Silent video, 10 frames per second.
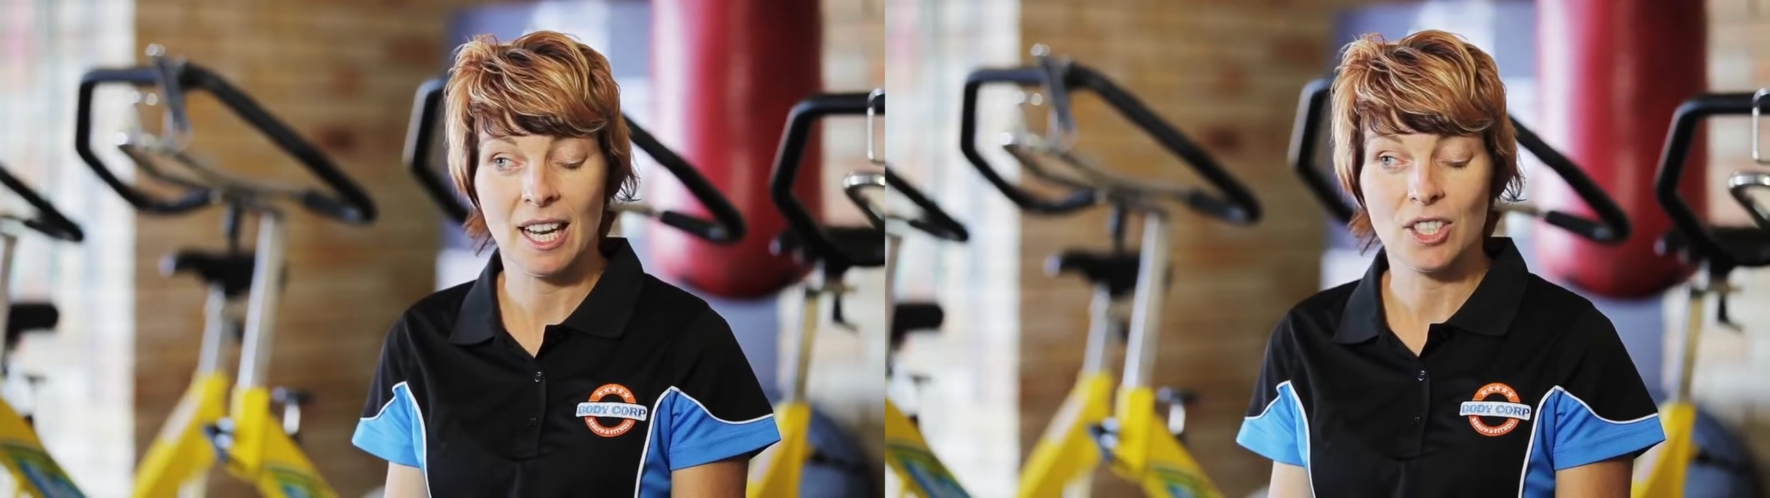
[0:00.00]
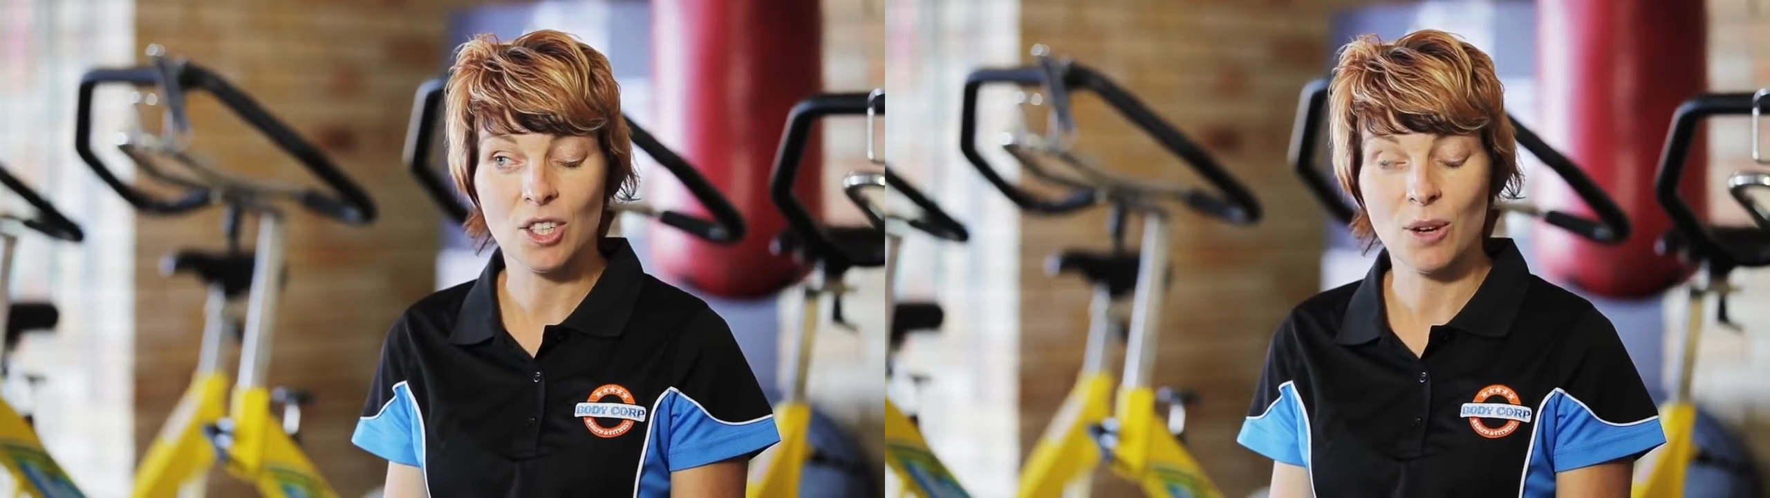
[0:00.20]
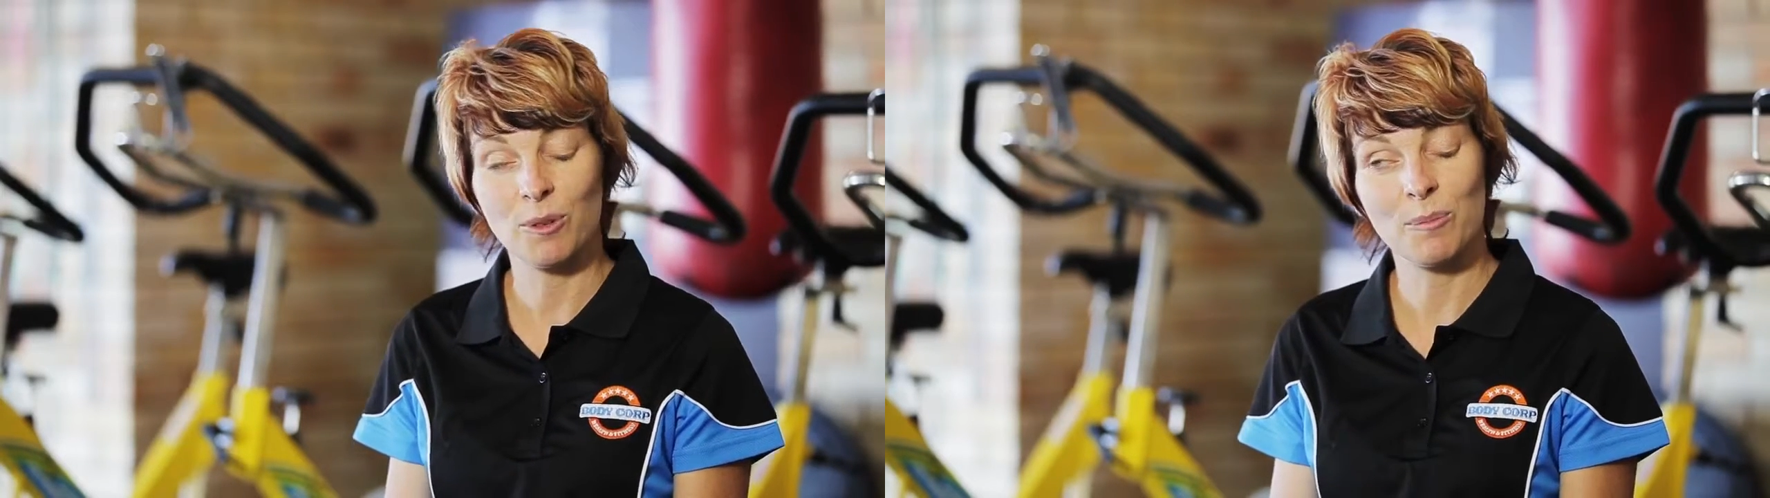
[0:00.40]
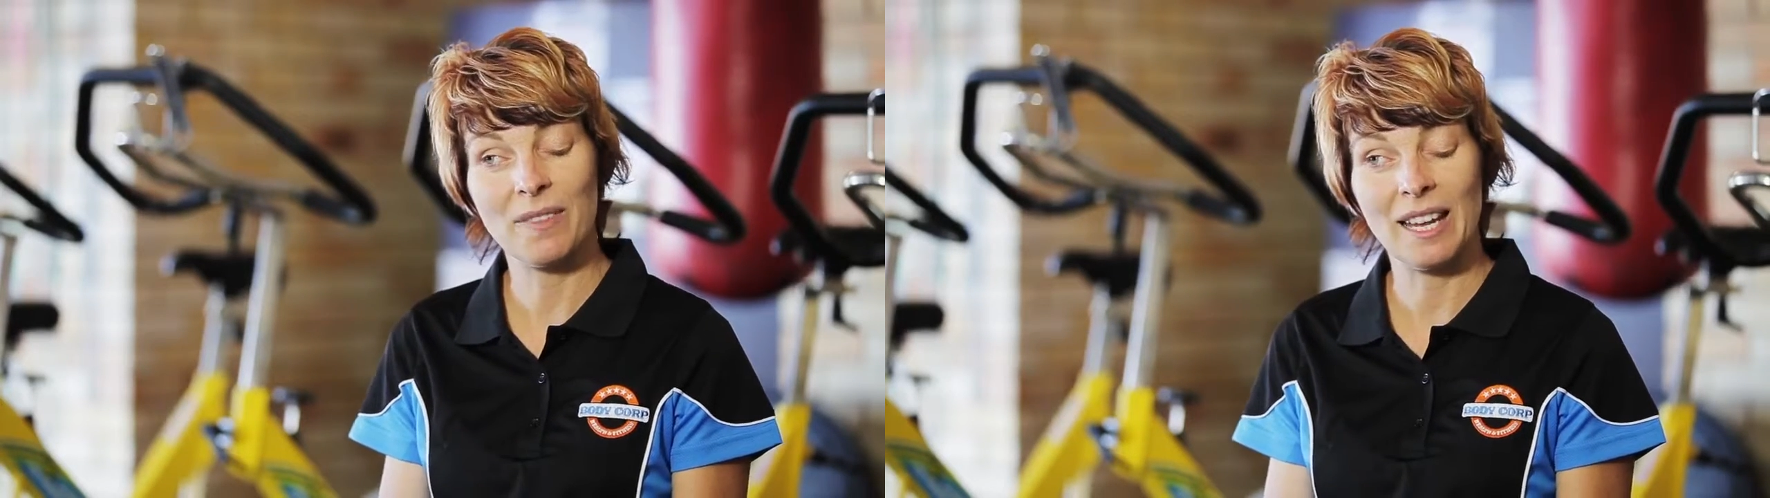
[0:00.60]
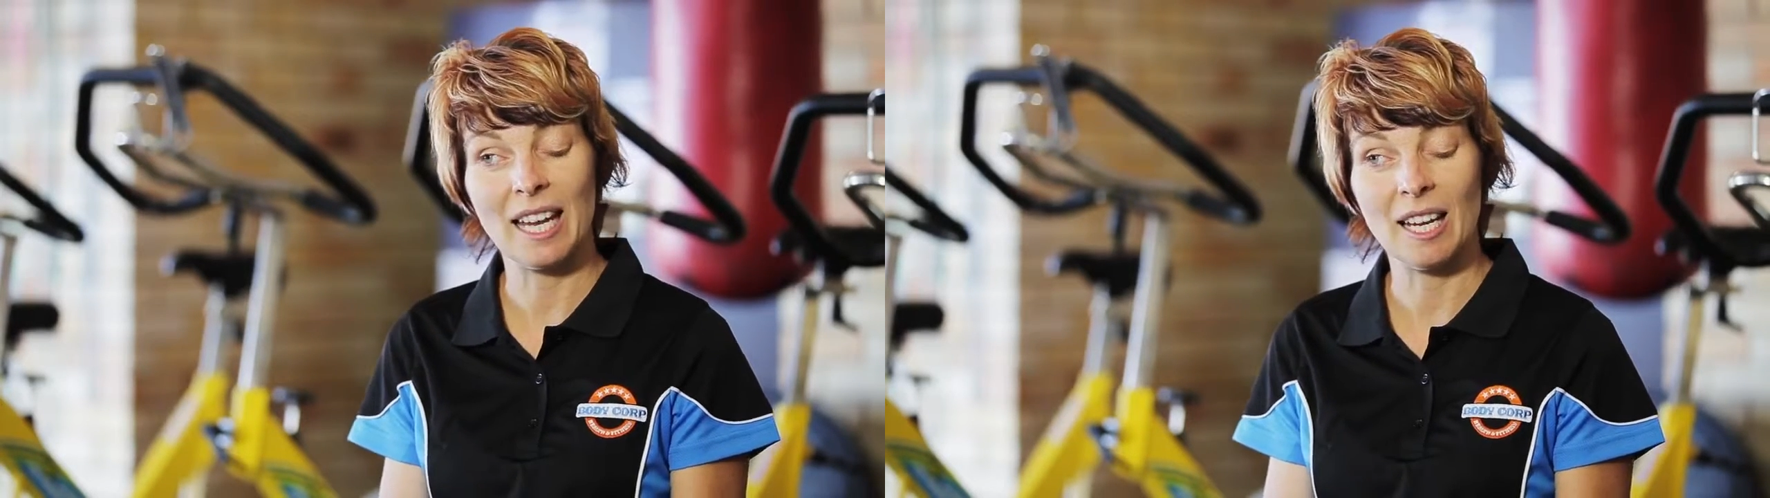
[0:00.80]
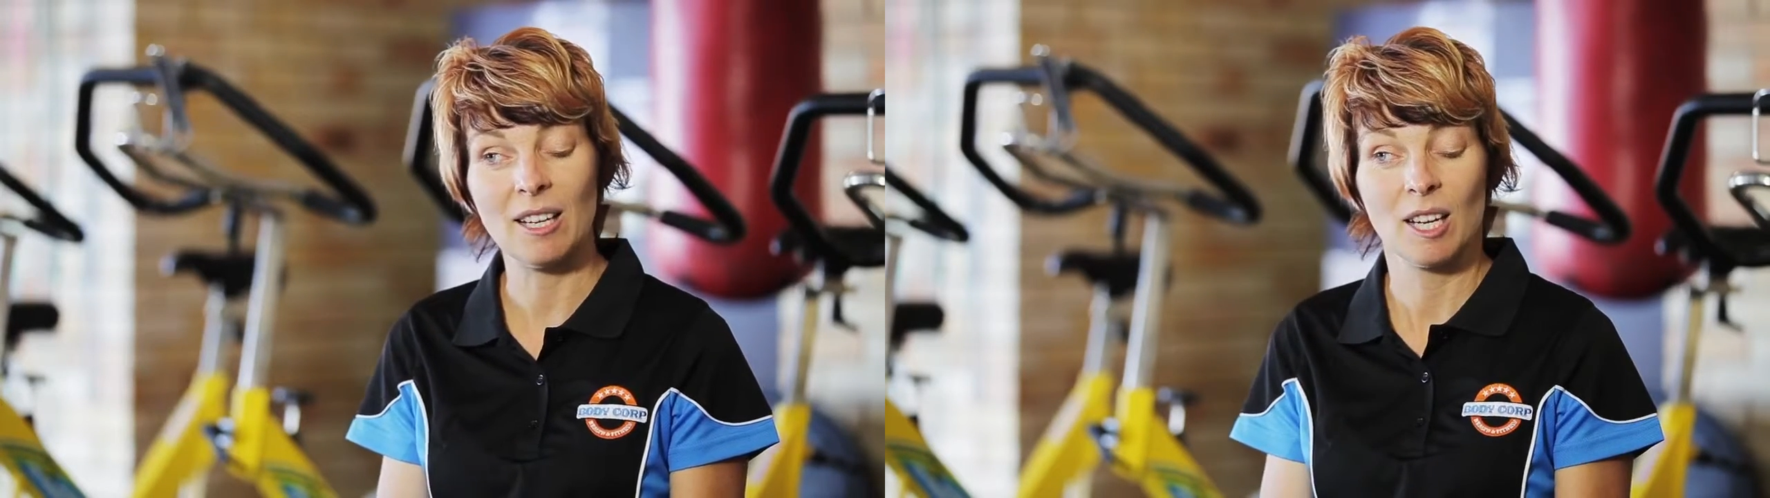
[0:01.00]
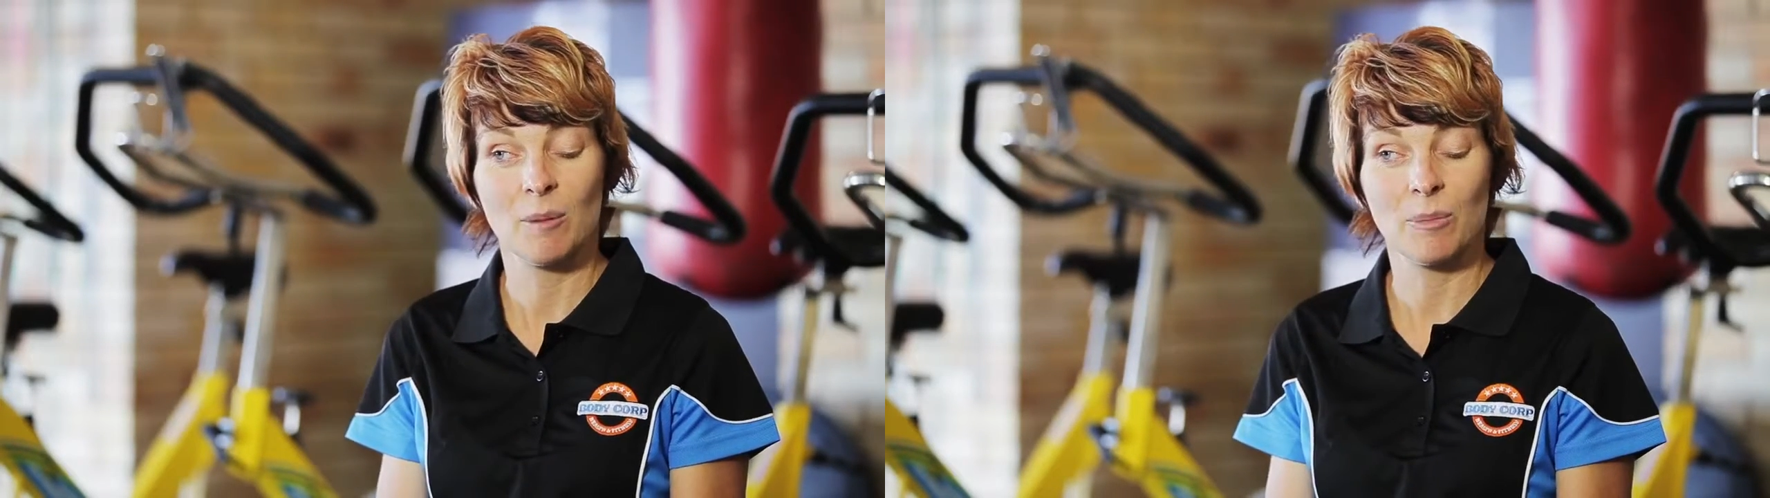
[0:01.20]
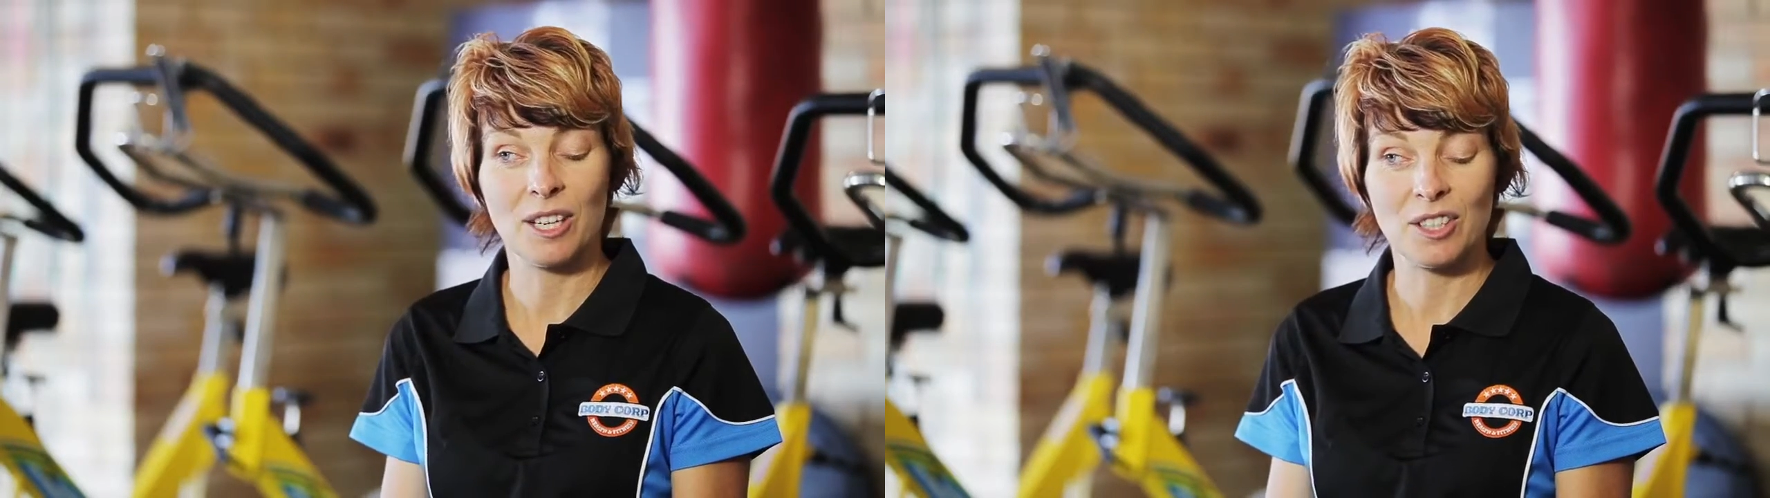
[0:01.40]
So from there,
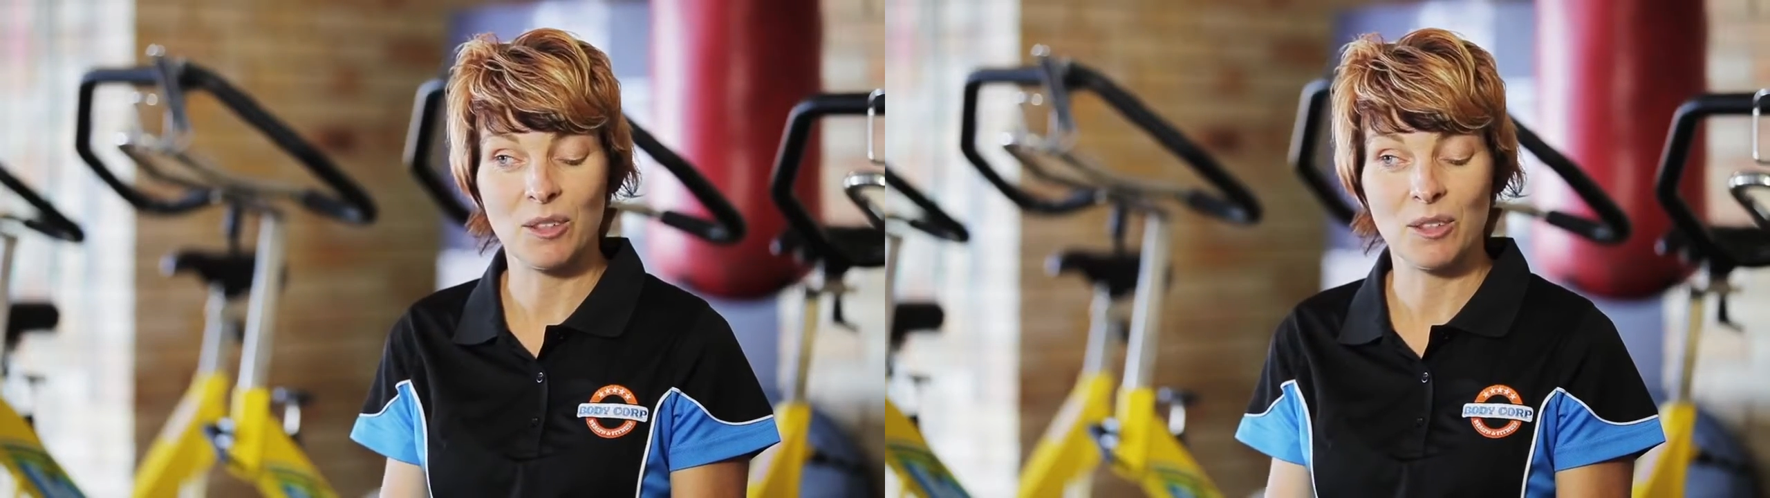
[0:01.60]
branched